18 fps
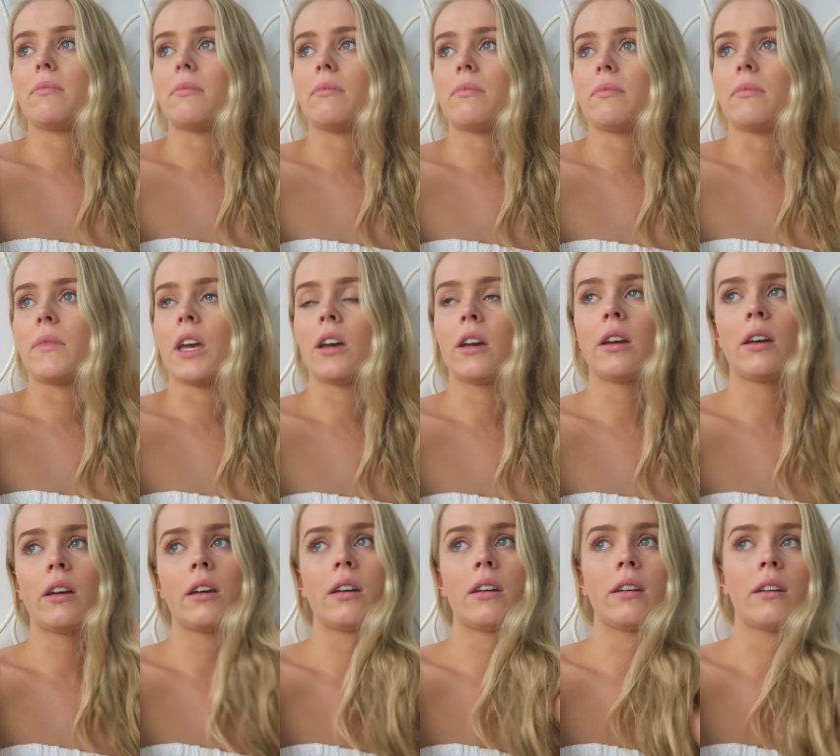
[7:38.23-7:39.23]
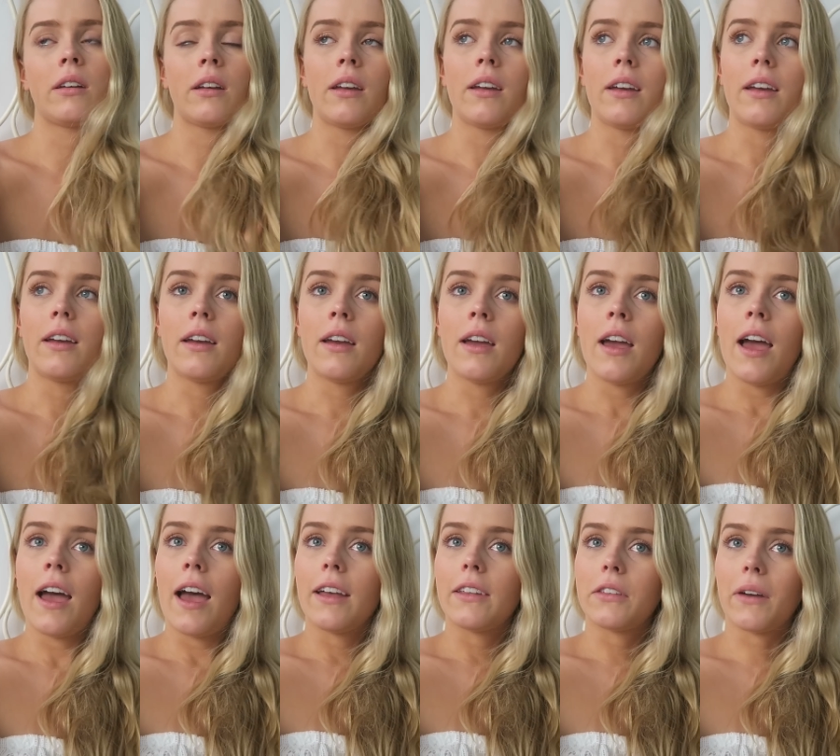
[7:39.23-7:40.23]

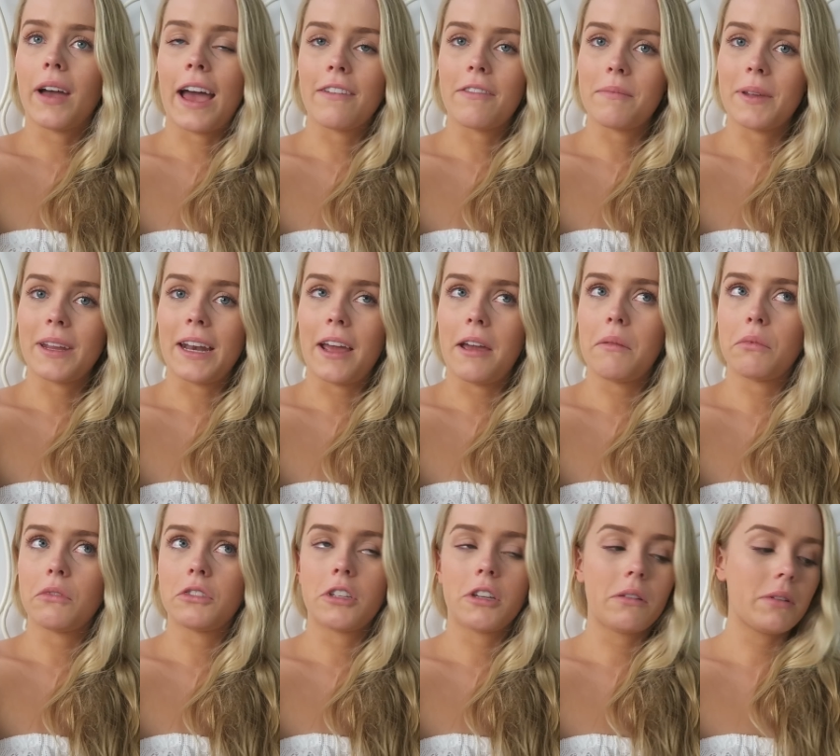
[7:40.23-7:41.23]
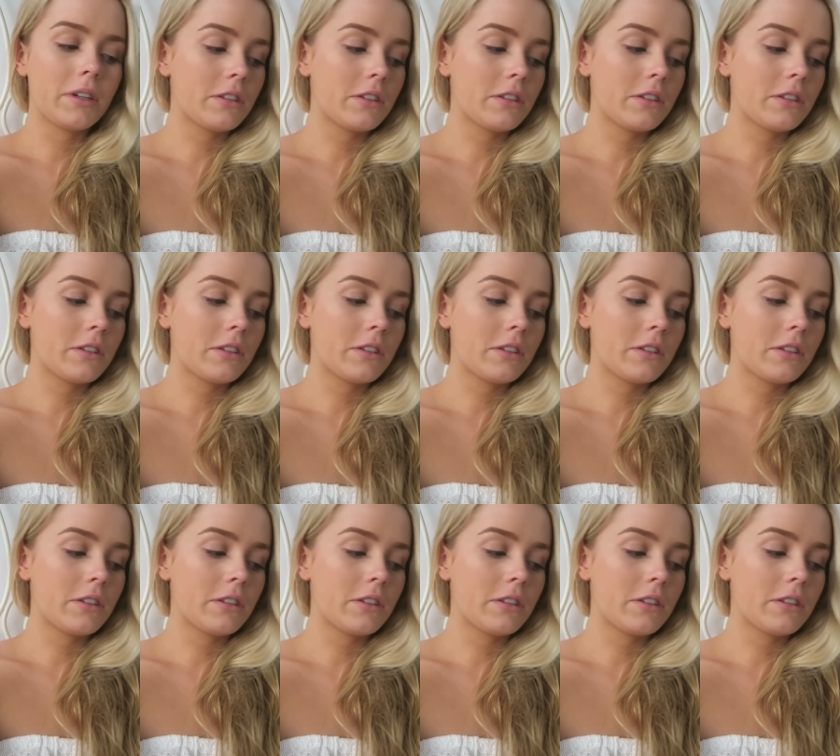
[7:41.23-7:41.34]
so I haven't been able to,